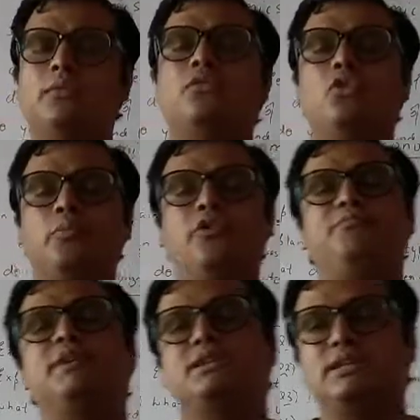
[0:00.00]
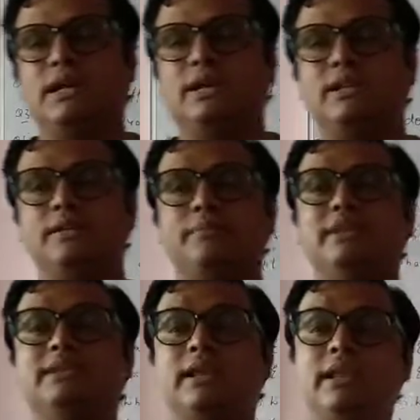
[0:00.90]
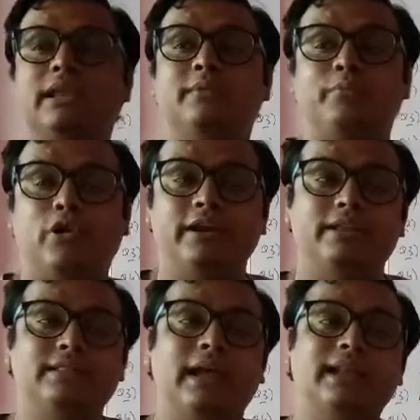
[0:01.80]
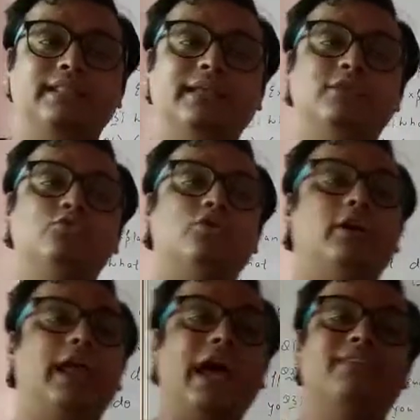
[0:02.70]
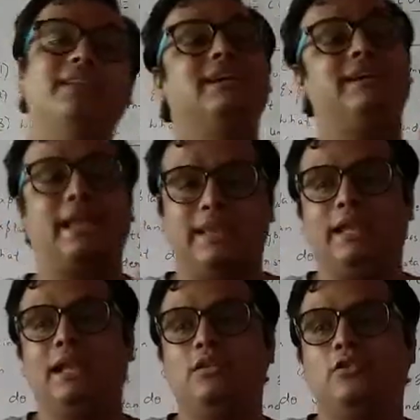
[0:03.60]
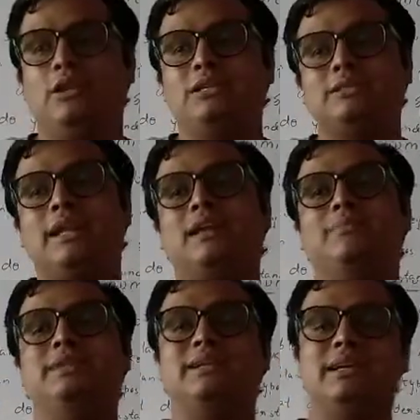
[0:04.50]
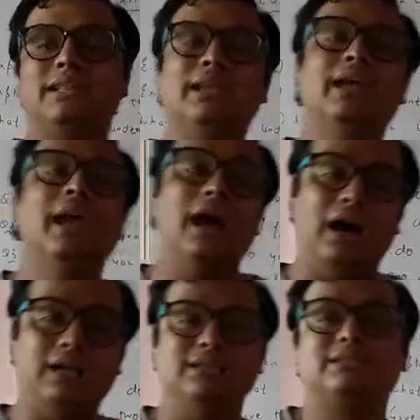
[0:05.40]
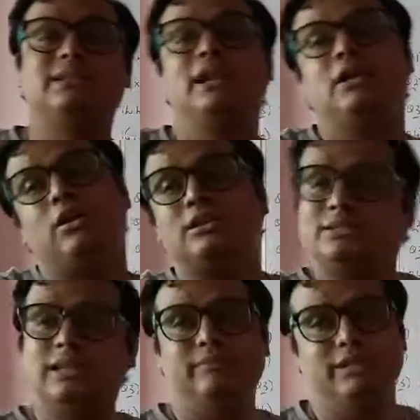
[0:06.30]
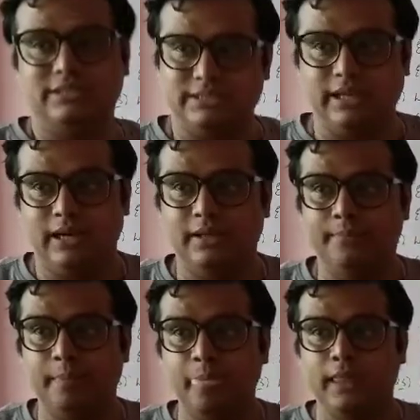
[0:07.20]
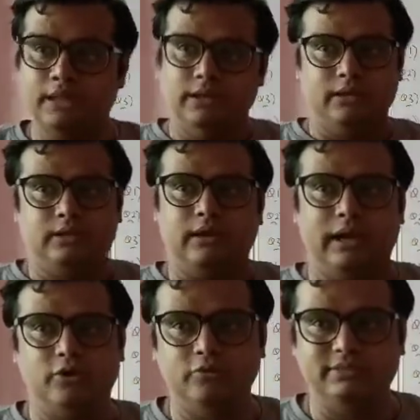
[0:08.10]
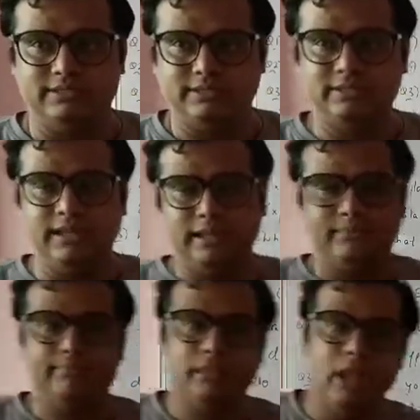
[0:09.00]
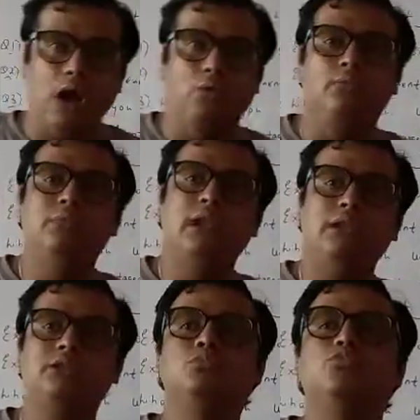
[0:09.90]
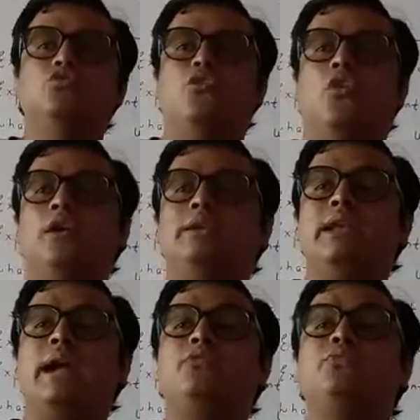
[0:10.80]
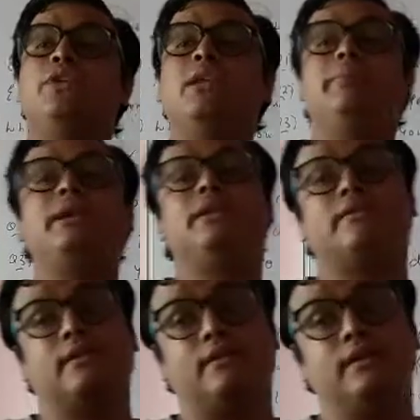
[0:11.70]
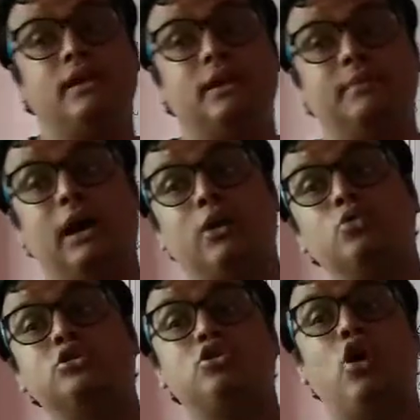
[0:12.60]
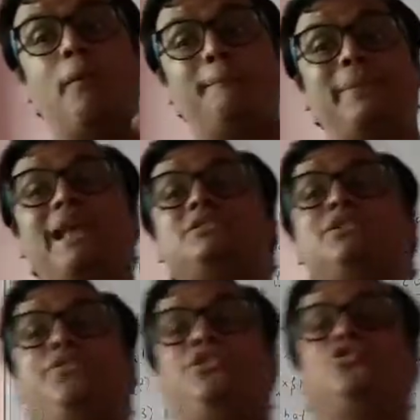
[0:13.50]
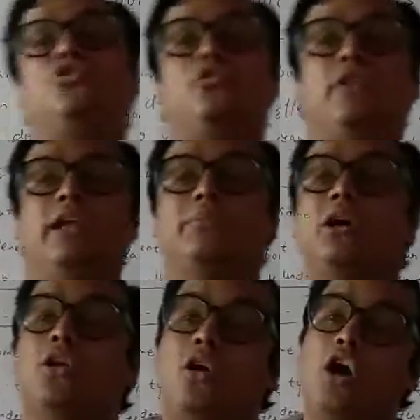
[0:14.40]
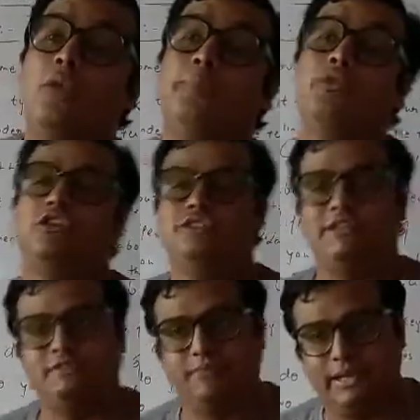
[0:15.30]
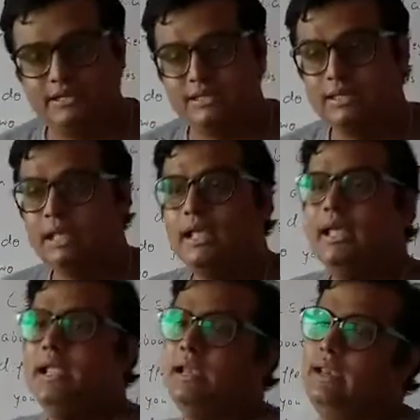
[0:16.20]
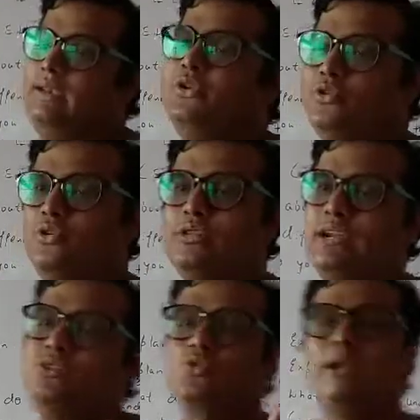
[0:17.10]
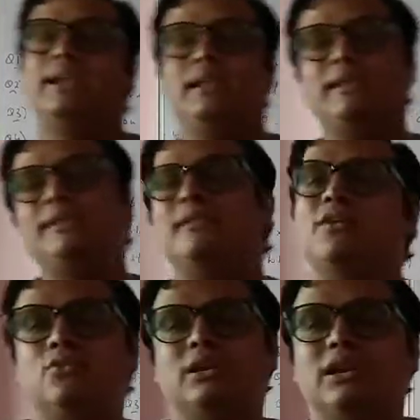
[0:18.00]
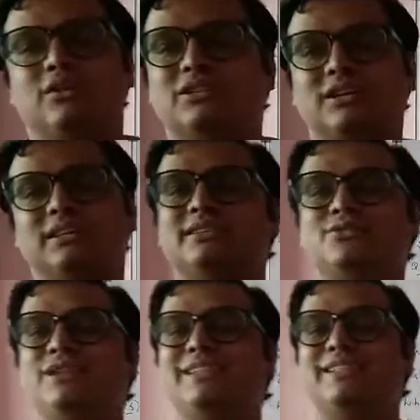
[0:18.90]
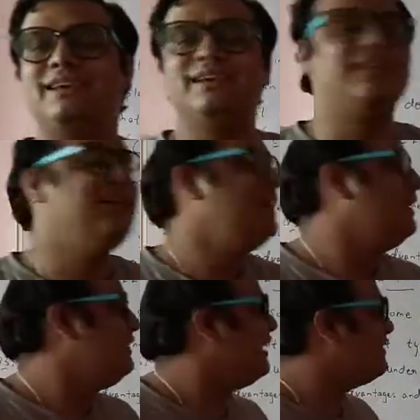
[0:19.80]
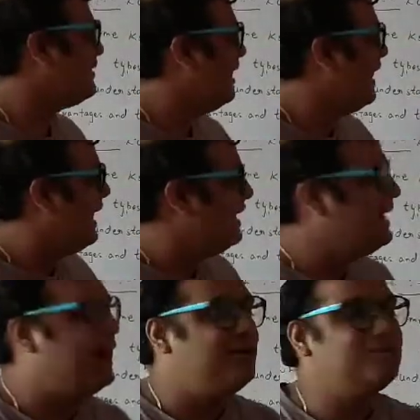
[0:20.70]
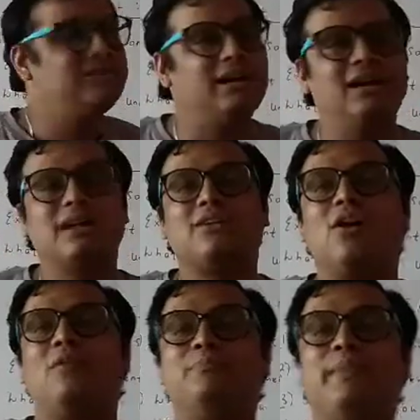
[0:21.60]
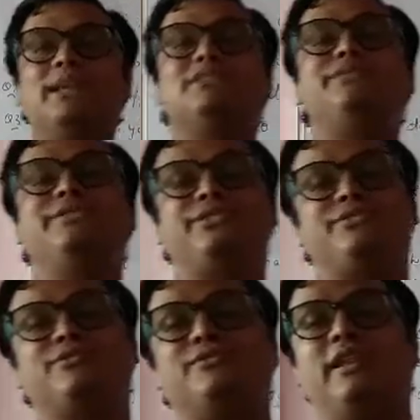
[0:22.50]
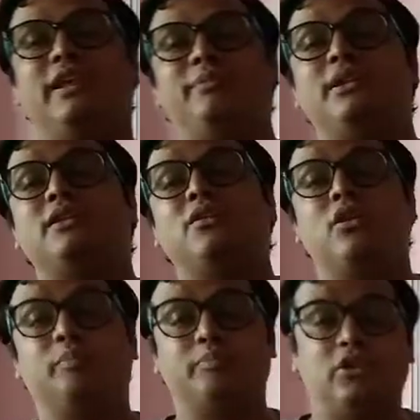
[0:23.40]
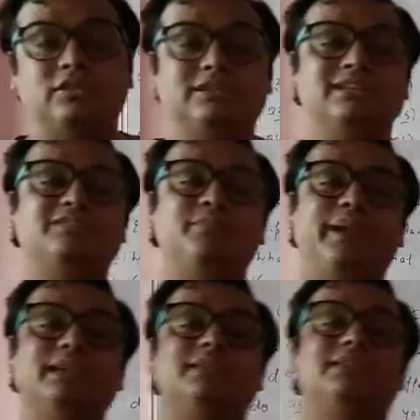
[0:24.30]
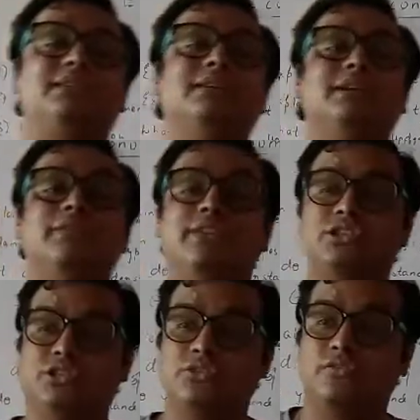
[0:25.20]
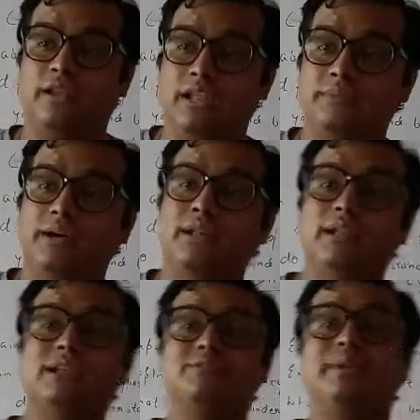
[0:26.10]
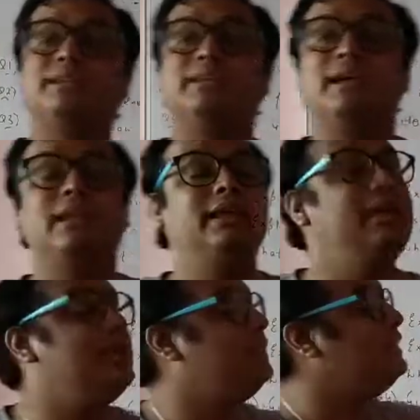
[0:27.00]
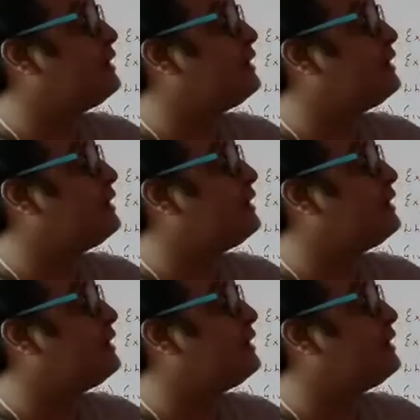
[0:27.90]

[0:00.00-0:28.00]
group of person are basically employed in that, and they do not have any technical knowledge. They are basically unskilled or semi-skilled. I hope this is clear. Now let us move on. Now we'll be discussing about complex division of labor or process based. You know that two categories are over, now third is only there. Yes. Now the complex division of labor or process based division of labor is basically in the